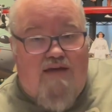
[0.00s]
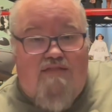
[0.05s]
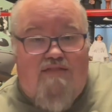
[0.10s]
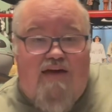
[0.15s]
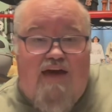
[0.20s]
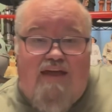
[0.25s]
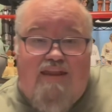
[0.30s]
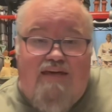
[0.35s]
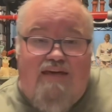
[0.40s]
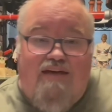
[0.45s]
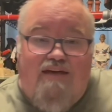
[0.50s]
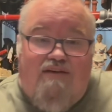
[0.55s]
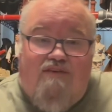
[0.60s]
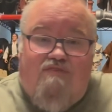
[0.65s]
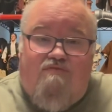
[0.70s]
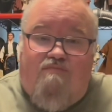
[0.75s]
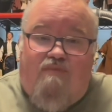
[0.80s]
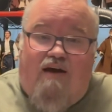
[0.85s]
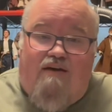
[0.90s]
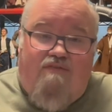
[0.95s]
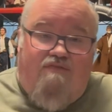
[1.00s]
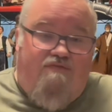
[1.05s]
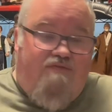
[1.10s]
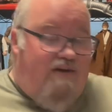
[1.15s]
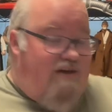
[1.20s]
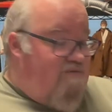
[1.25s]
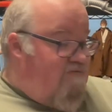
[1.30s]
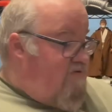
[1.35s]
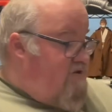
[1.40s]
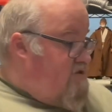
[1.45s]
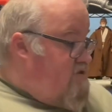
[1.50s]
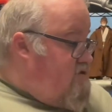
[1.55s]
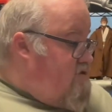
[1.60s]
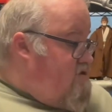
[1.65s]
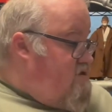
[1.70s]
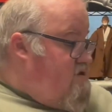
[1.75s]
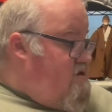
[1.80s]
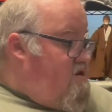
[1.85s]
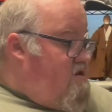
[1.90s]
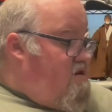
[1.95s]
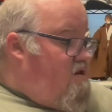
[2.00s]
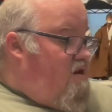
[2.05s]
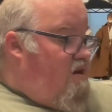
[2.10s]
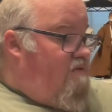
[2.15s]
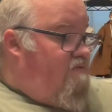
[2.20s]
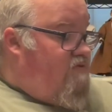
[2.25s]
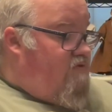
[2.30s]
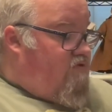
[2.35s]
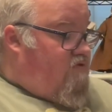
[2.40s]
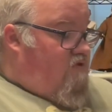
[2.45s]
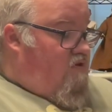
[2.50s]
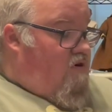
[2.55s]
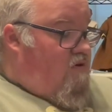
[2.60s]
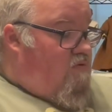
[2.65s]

that is my favorite of the Star